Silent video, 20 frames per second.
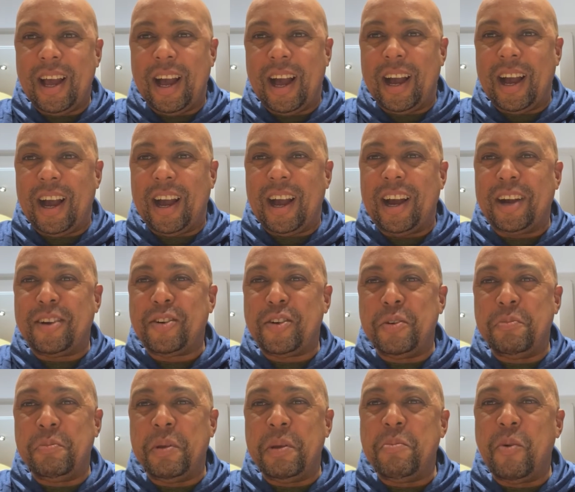I
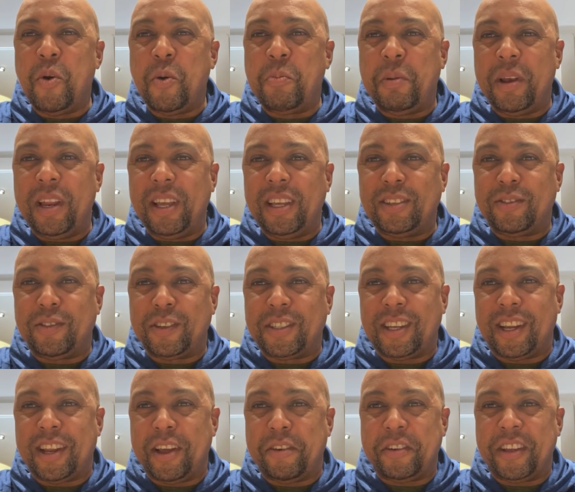couldn't be more pleased for
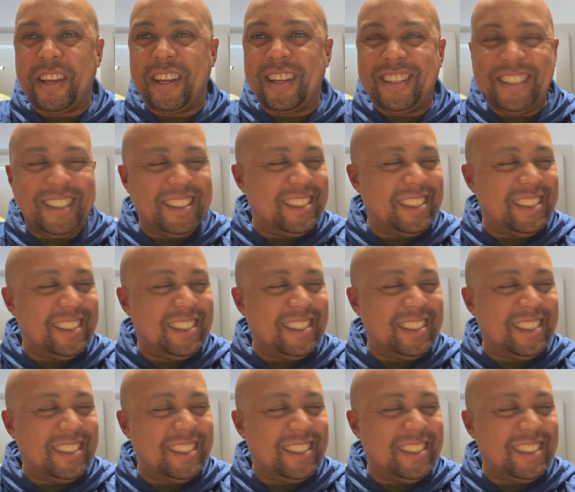South Africa.